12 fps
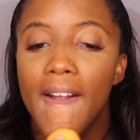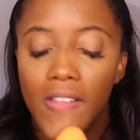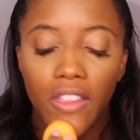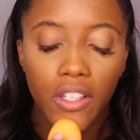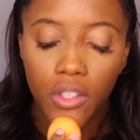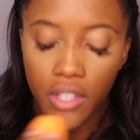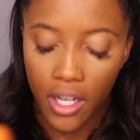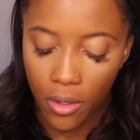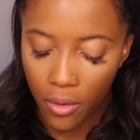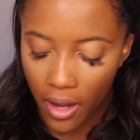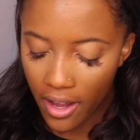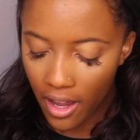A little
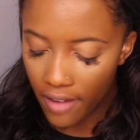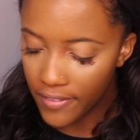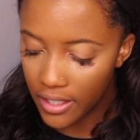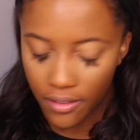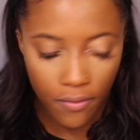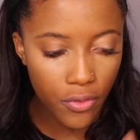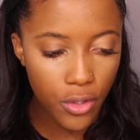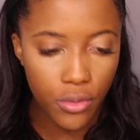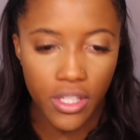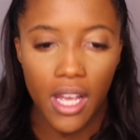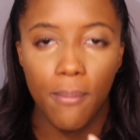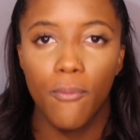note, I haven't
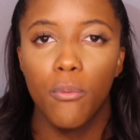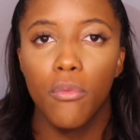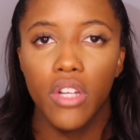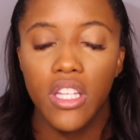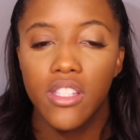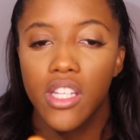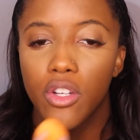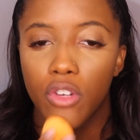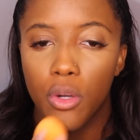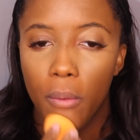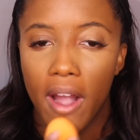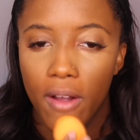used that concealer
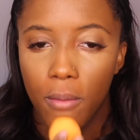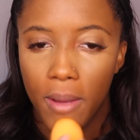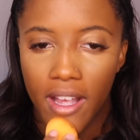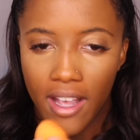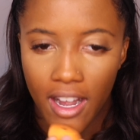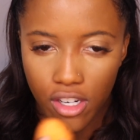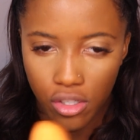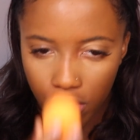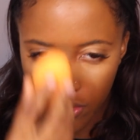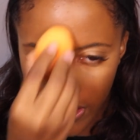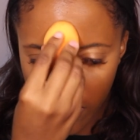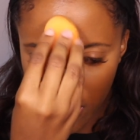in a while, but it
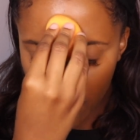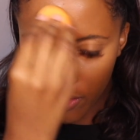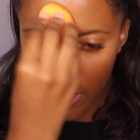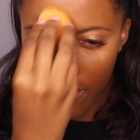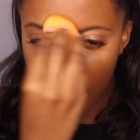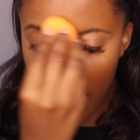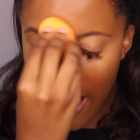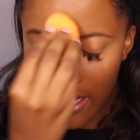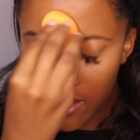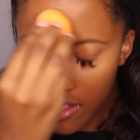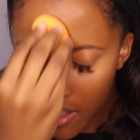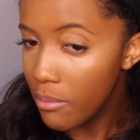actually dries down very
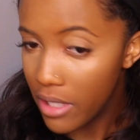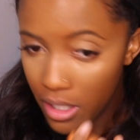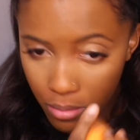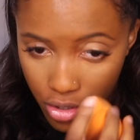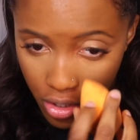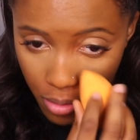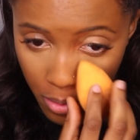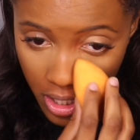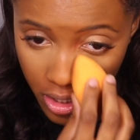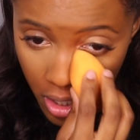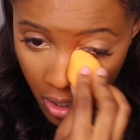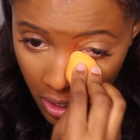fast. I mean, I'm sure
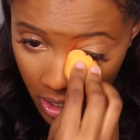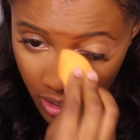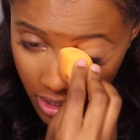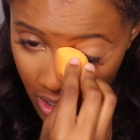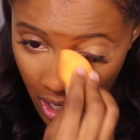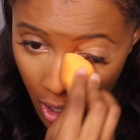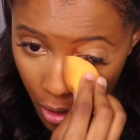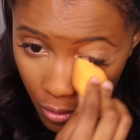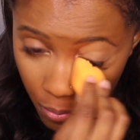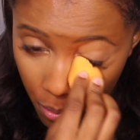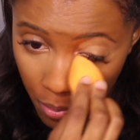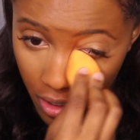me talking doesn't
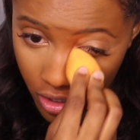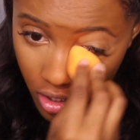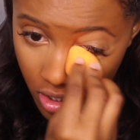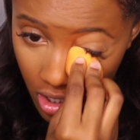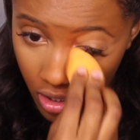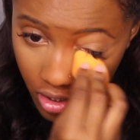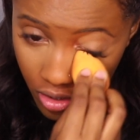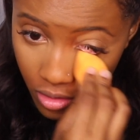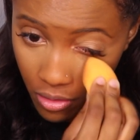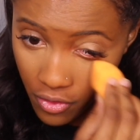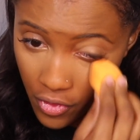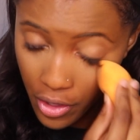help, but just a
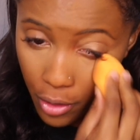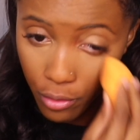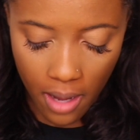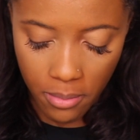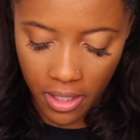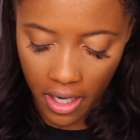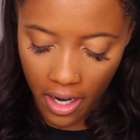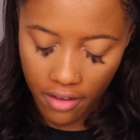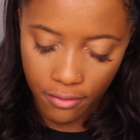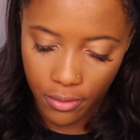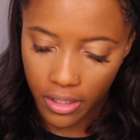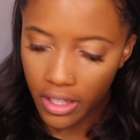little note. I mean,
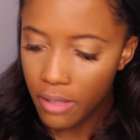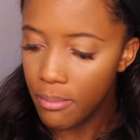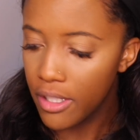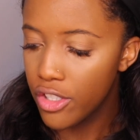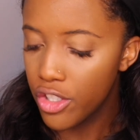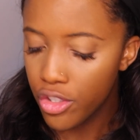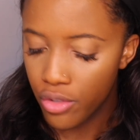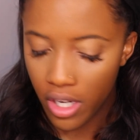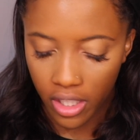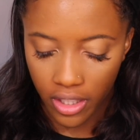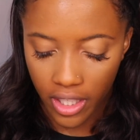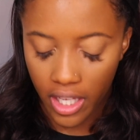I've really been
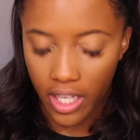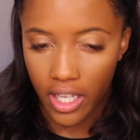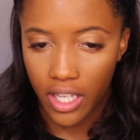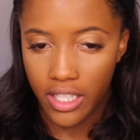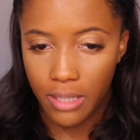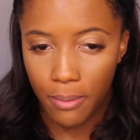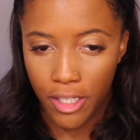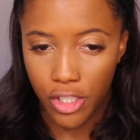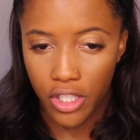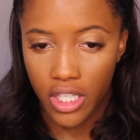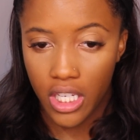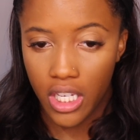struggling,
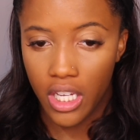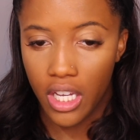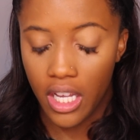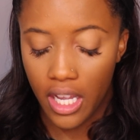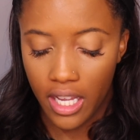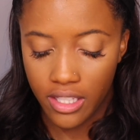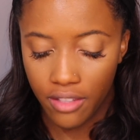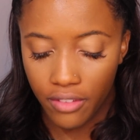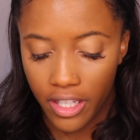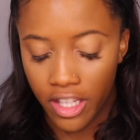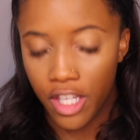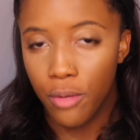especially as
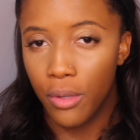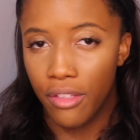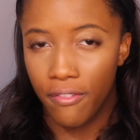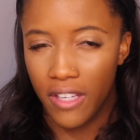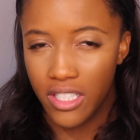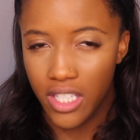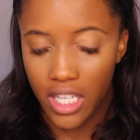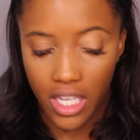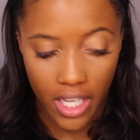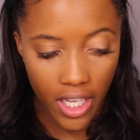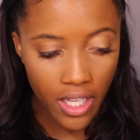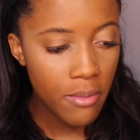of lately with
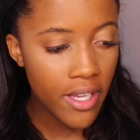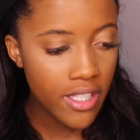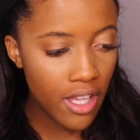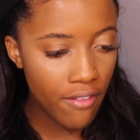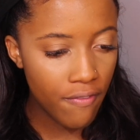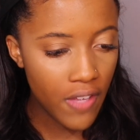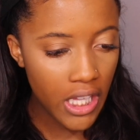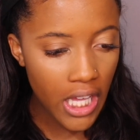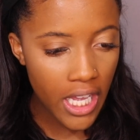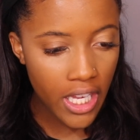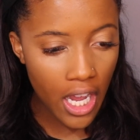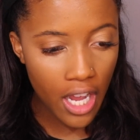Fenty, because I feel
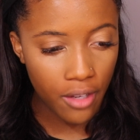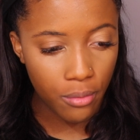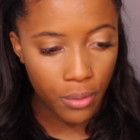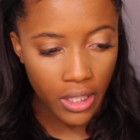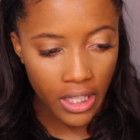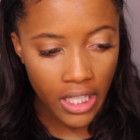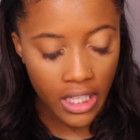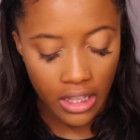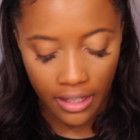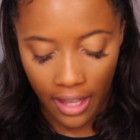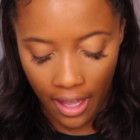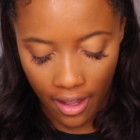like I really
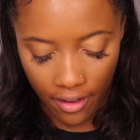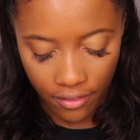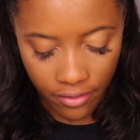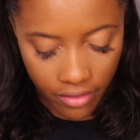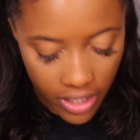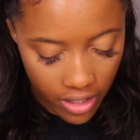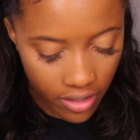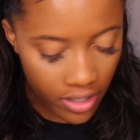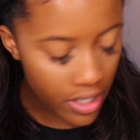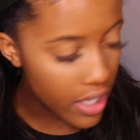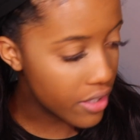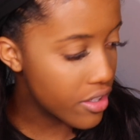loved
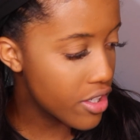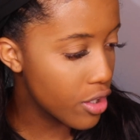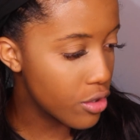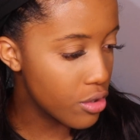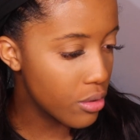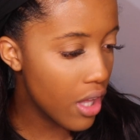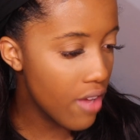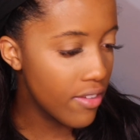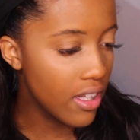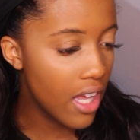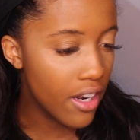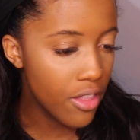and still do love
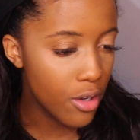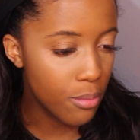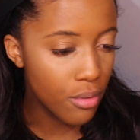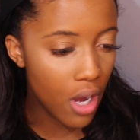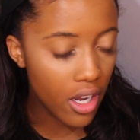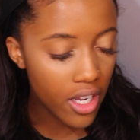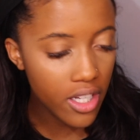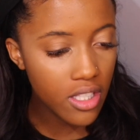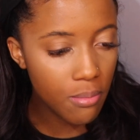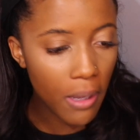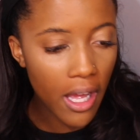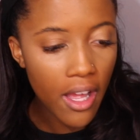a lot of their
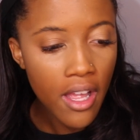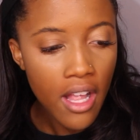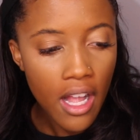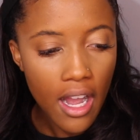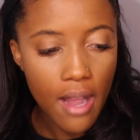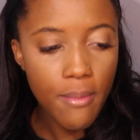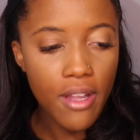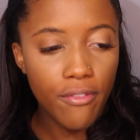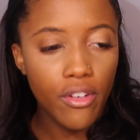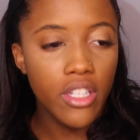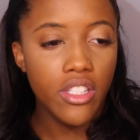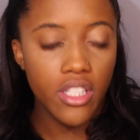products. But I mean,
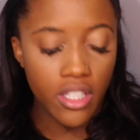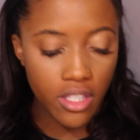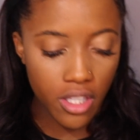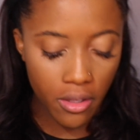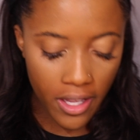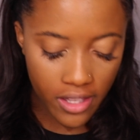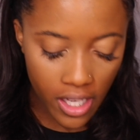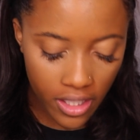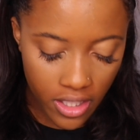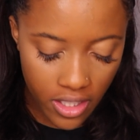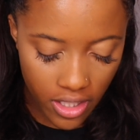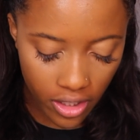for instance, so like
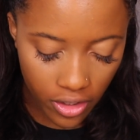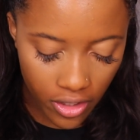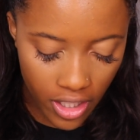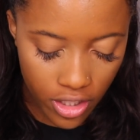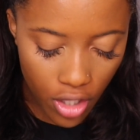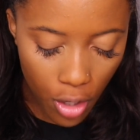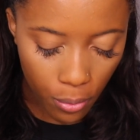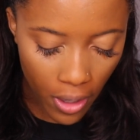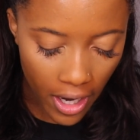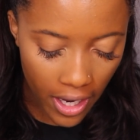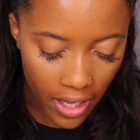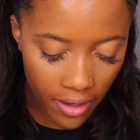that concealer, it's all
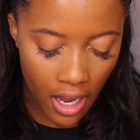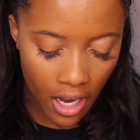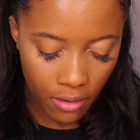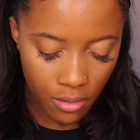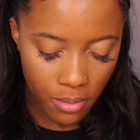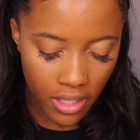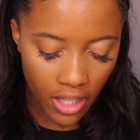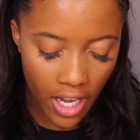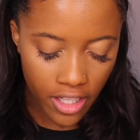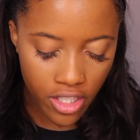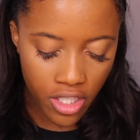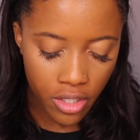right. I would be
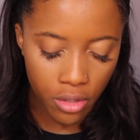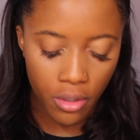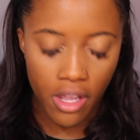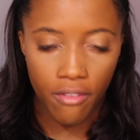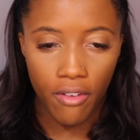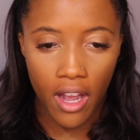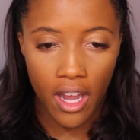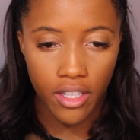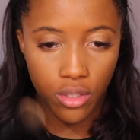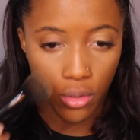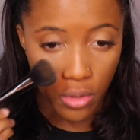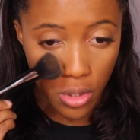lying to you if
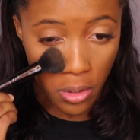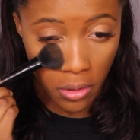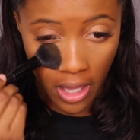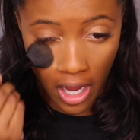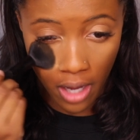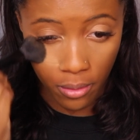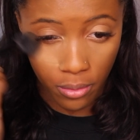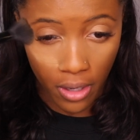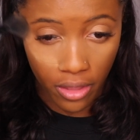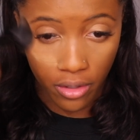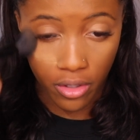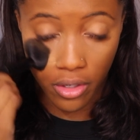I told you that I would
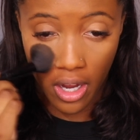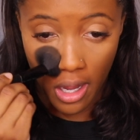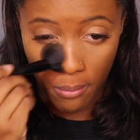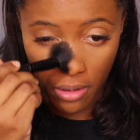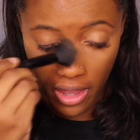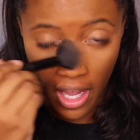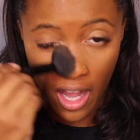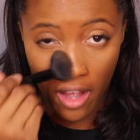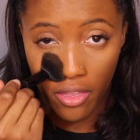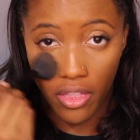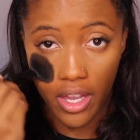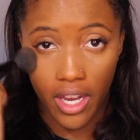rather grab
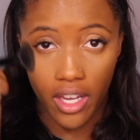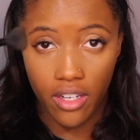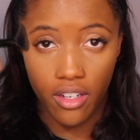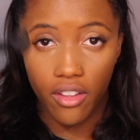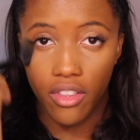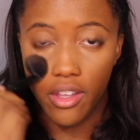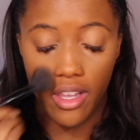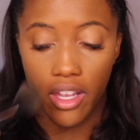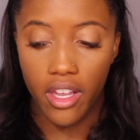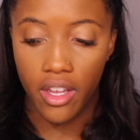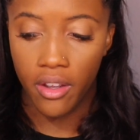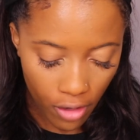that than the
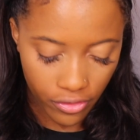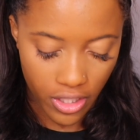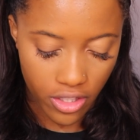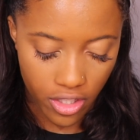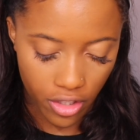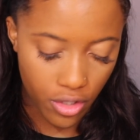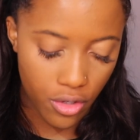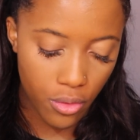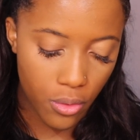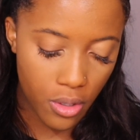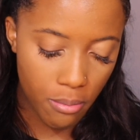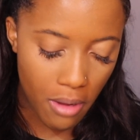e.l.f. concealer
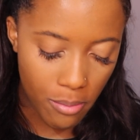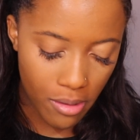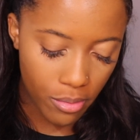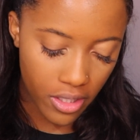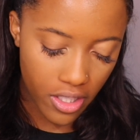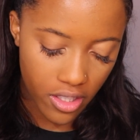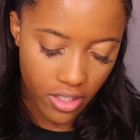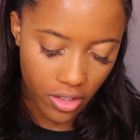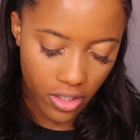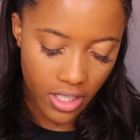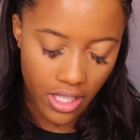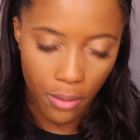or my Maybelline
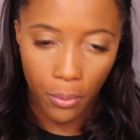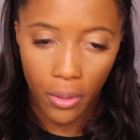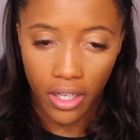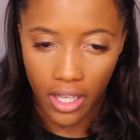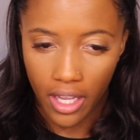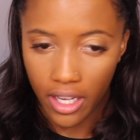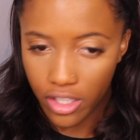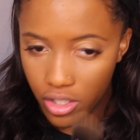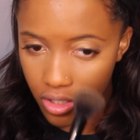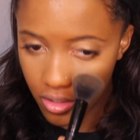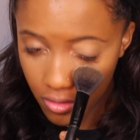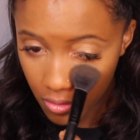concealer, because I wouldn't. I
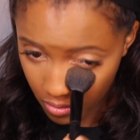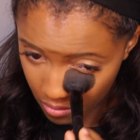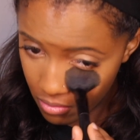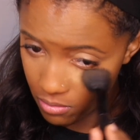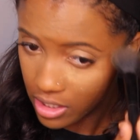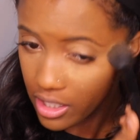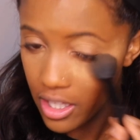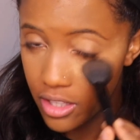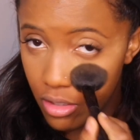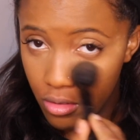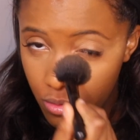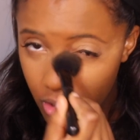just, I
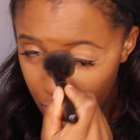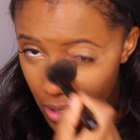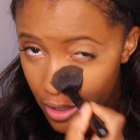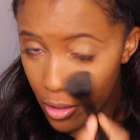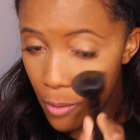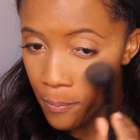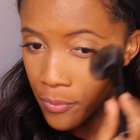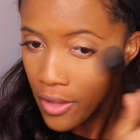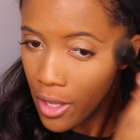like those ones better.